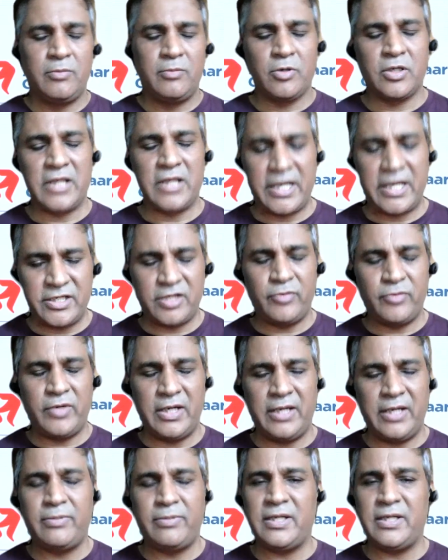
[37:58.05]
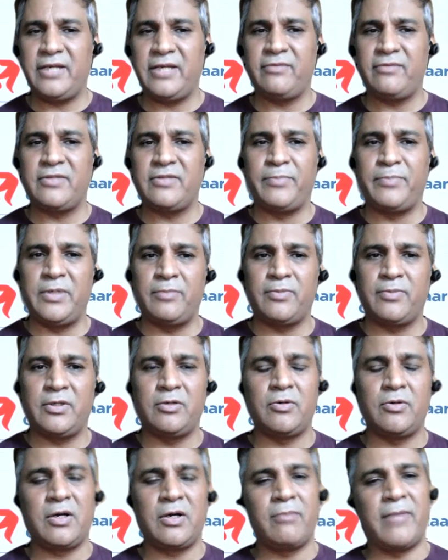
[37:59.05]
Because I genuinely believe the people
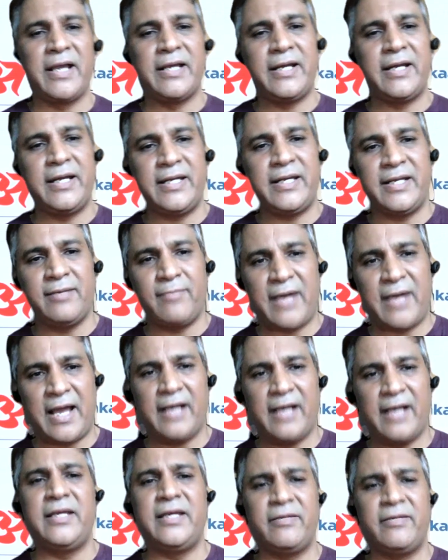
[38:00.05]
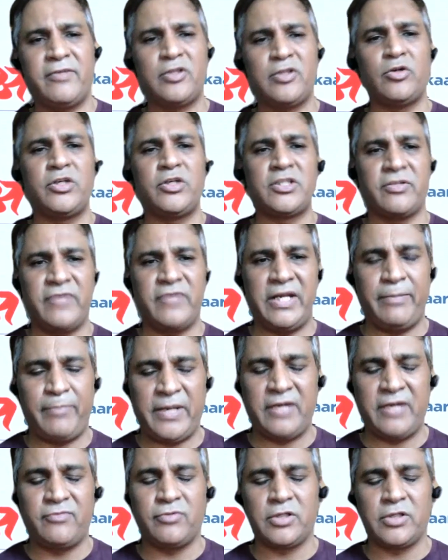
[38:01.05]
who are migrating back, even though it's a very
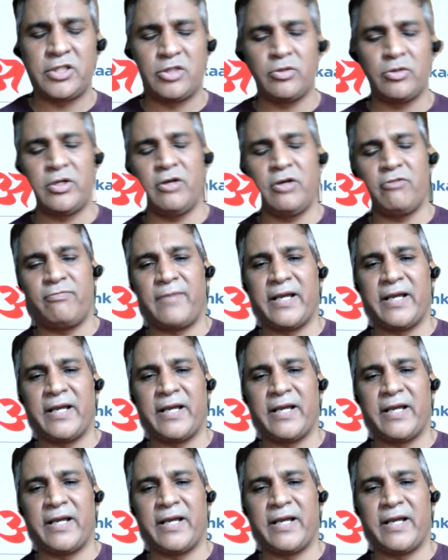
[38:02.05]
painful story of